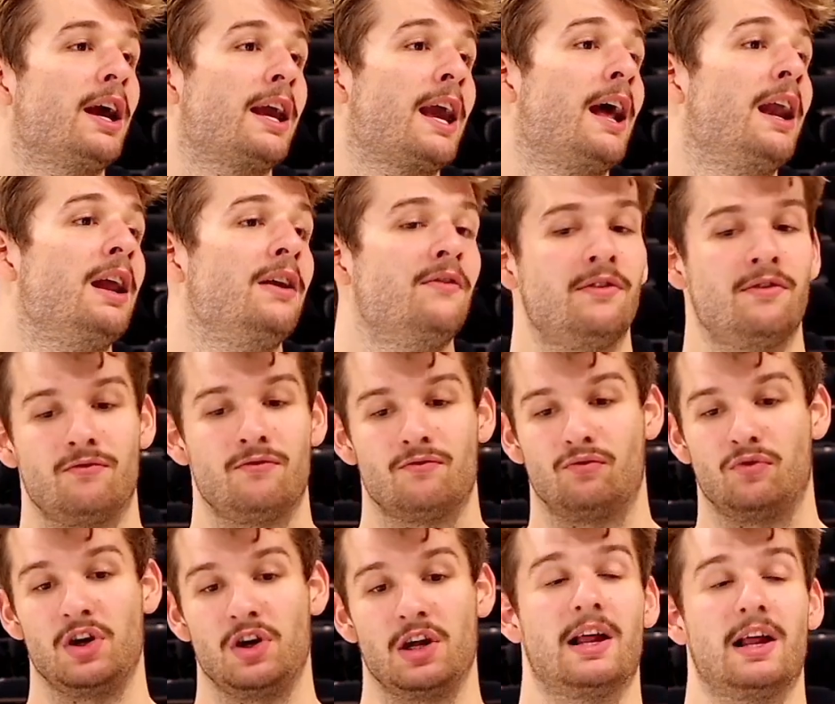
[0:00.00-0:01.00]
can't even
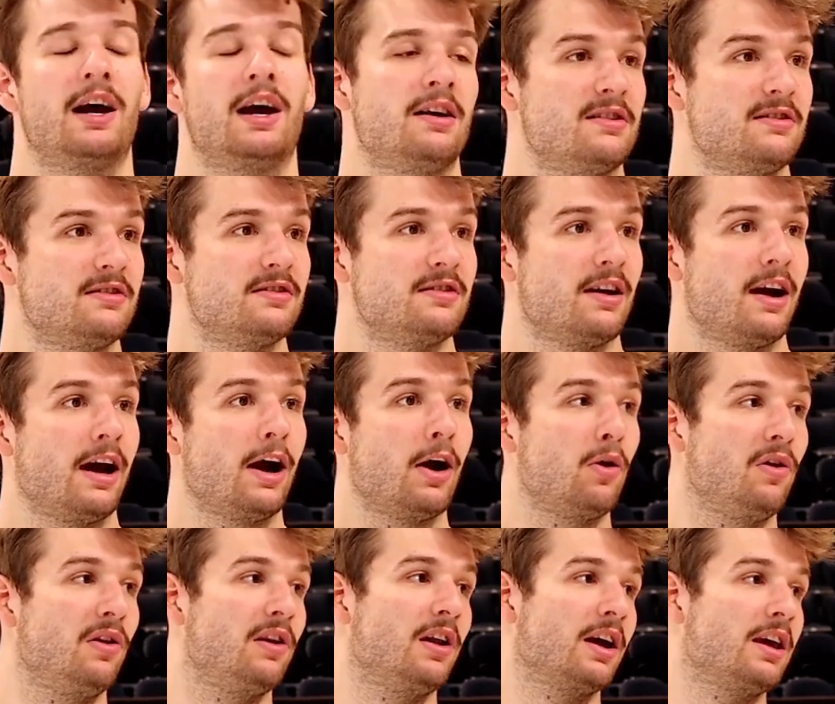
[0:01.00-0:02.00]
realize how
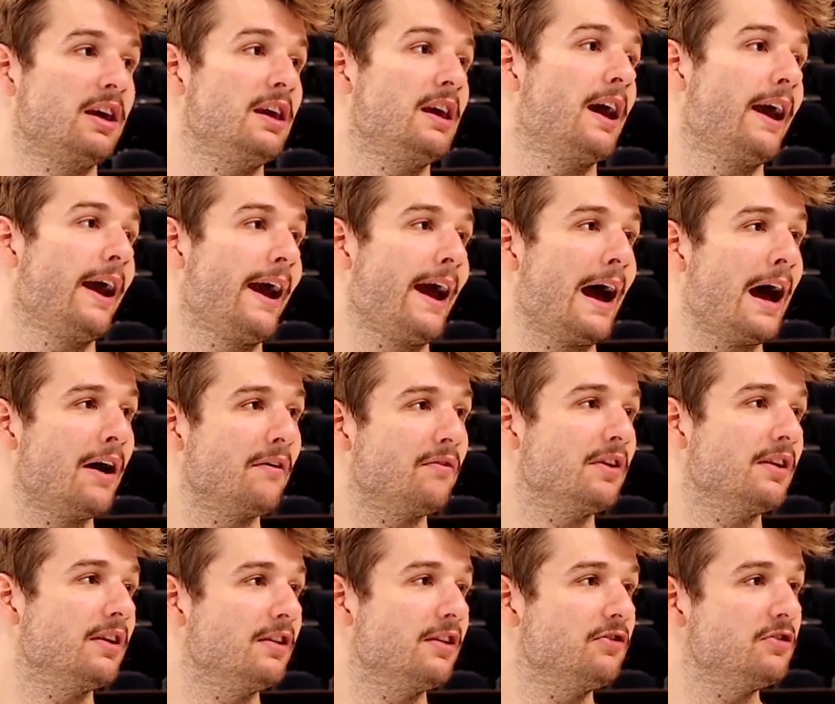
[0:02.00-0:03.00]
lucky I have it